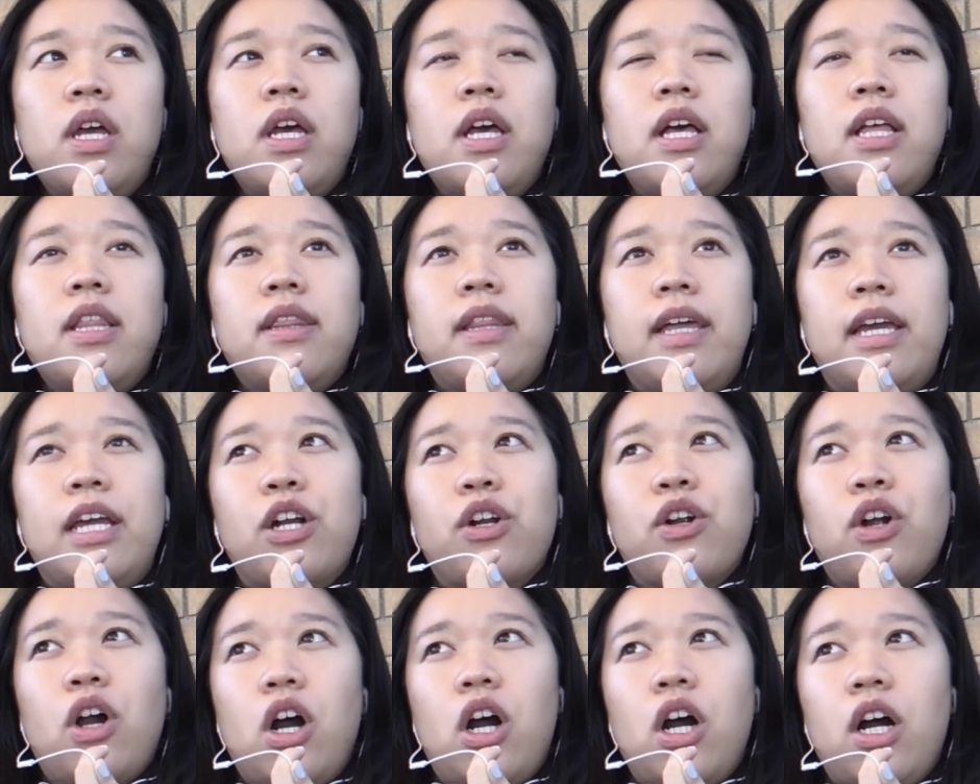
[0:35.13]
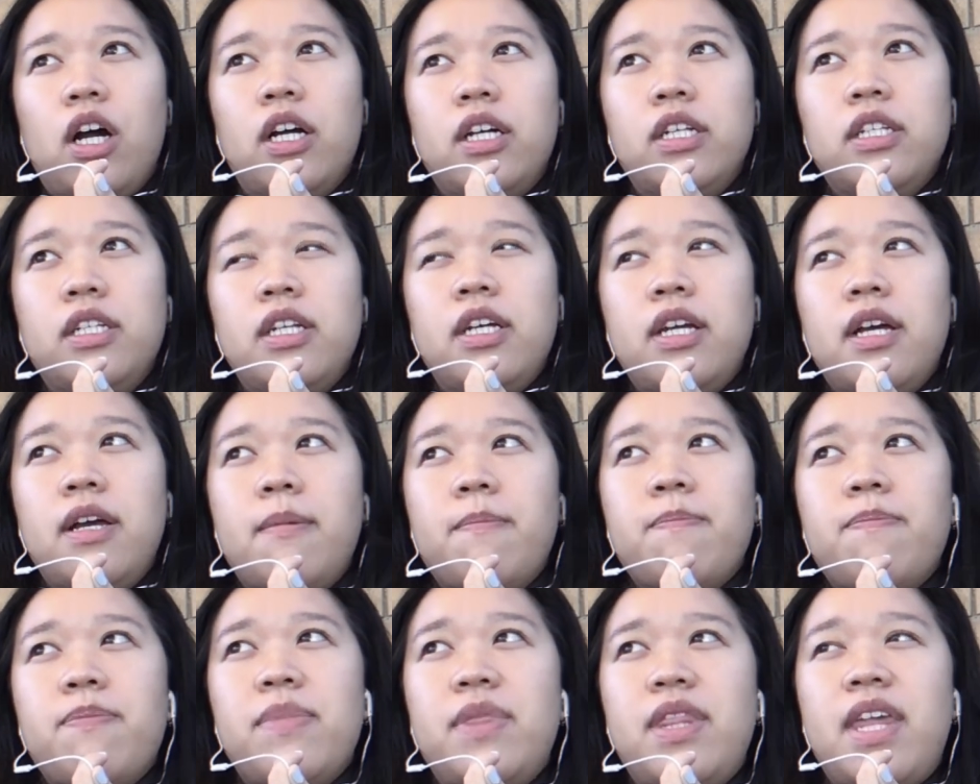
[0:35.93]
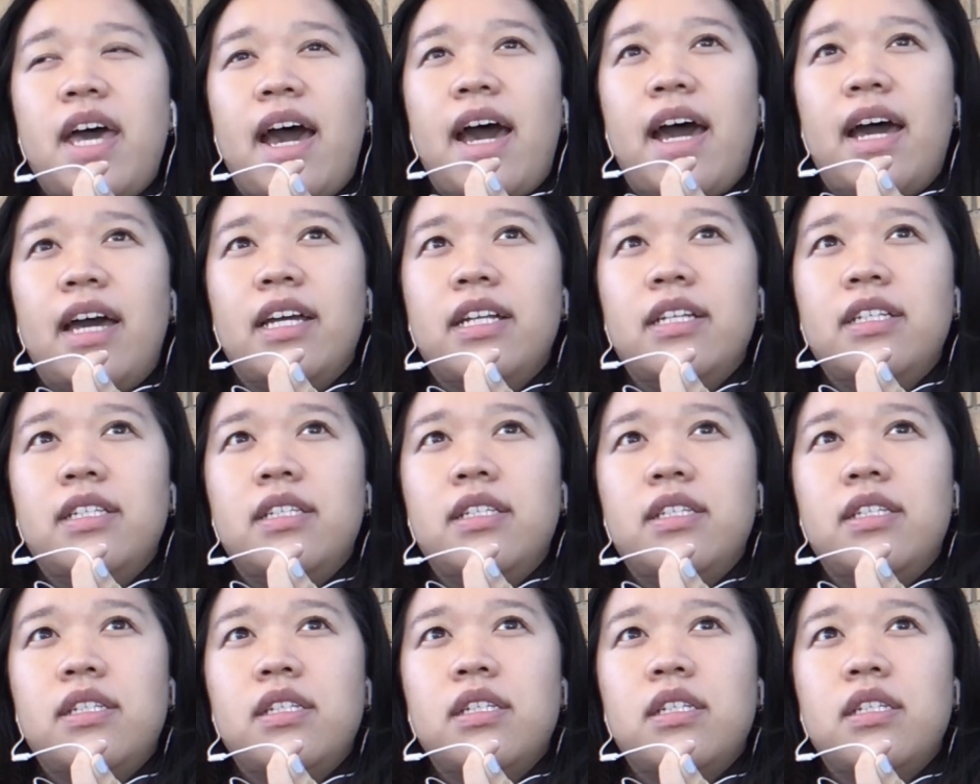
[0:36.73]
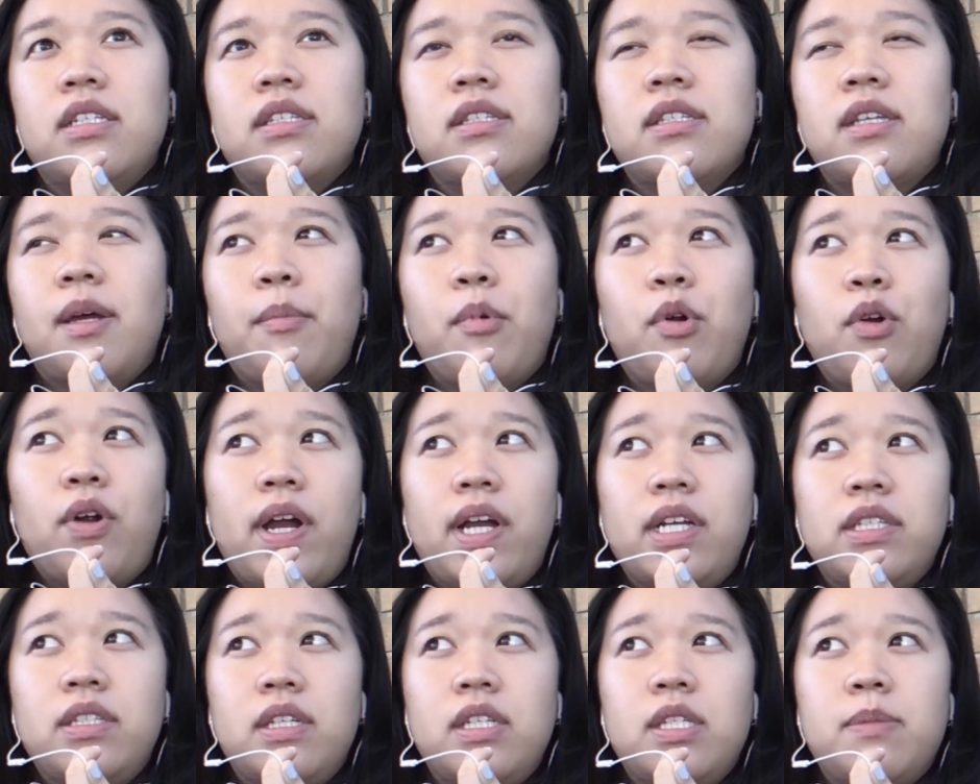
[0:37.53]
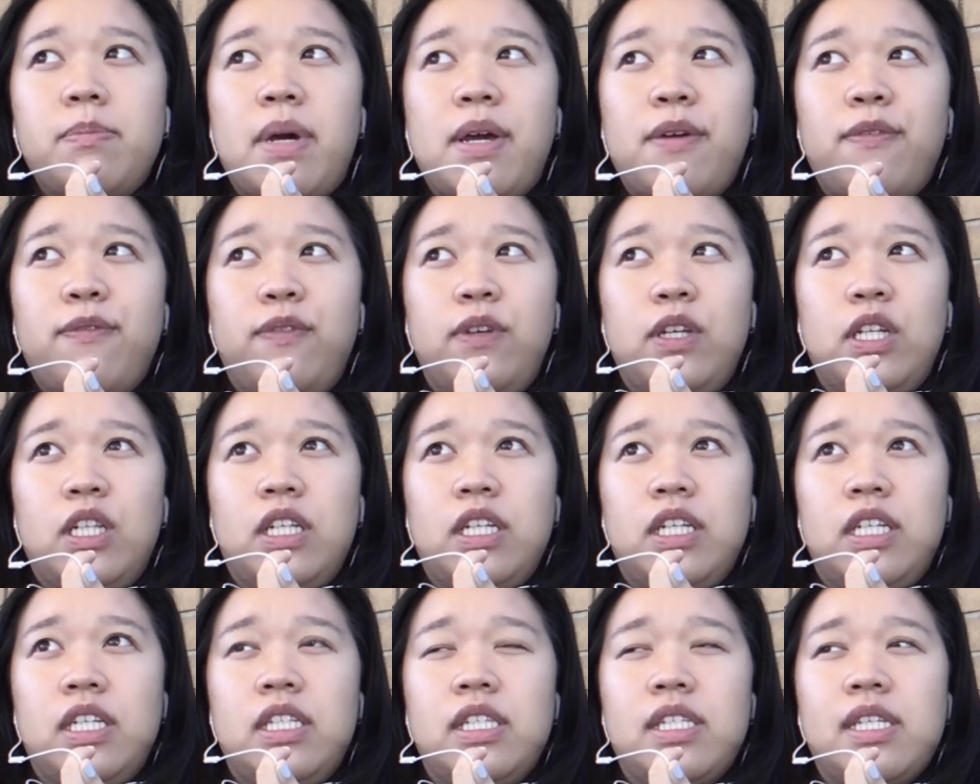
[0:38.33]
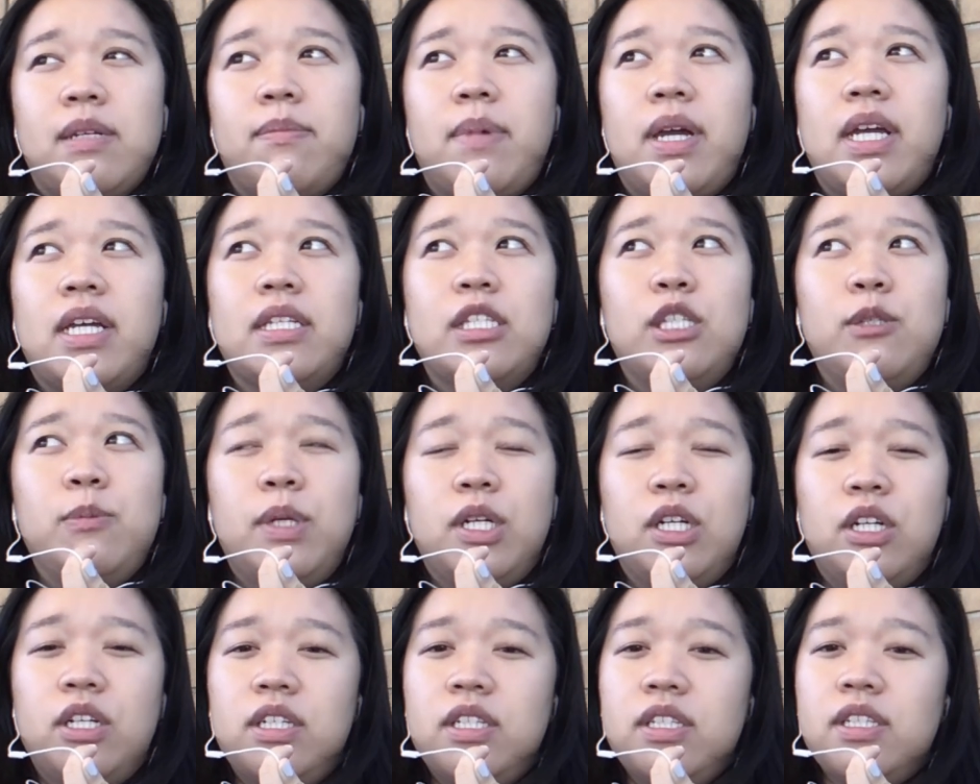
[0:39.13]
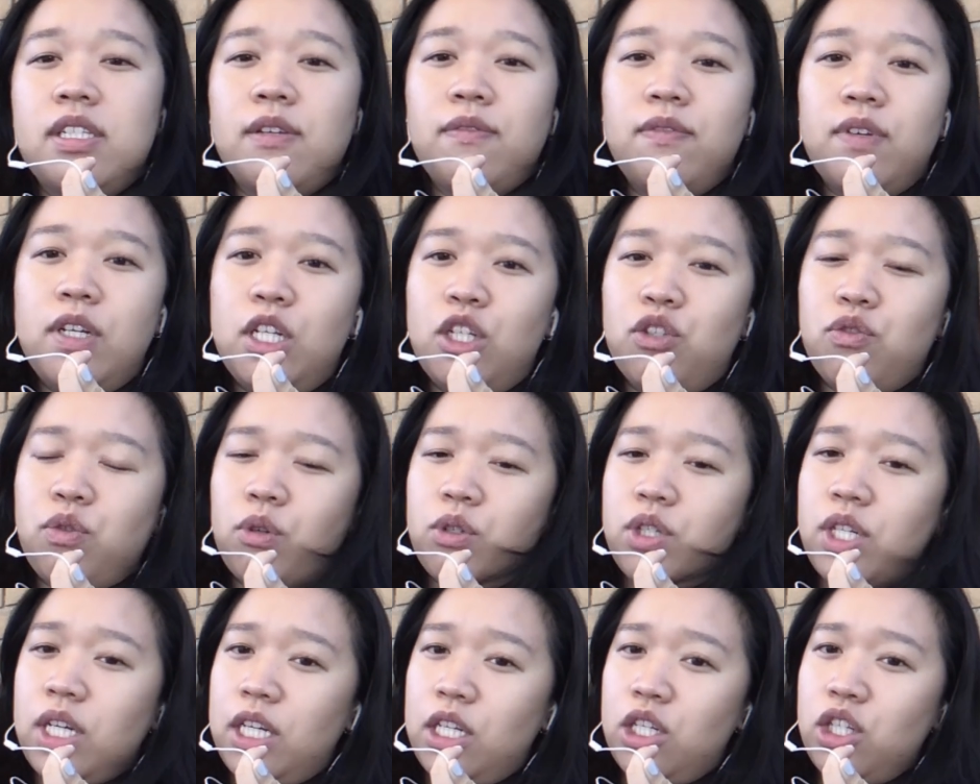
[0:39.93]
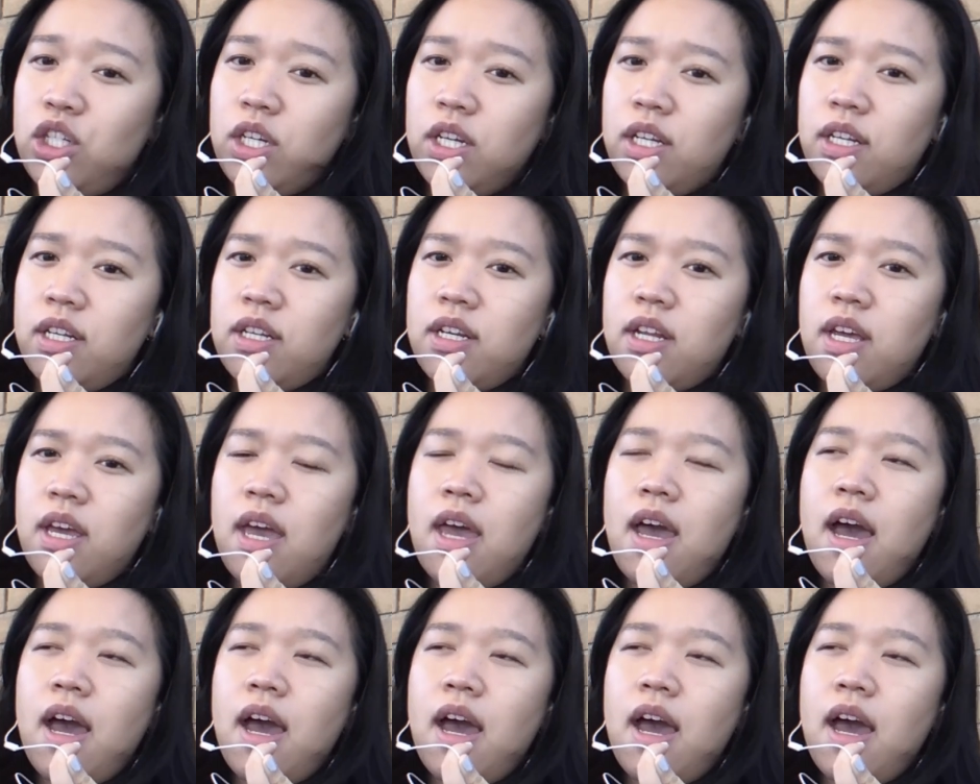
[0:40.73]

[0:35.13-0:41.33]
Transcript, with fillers: later on that summarizes my feelings and my experience of each rotation.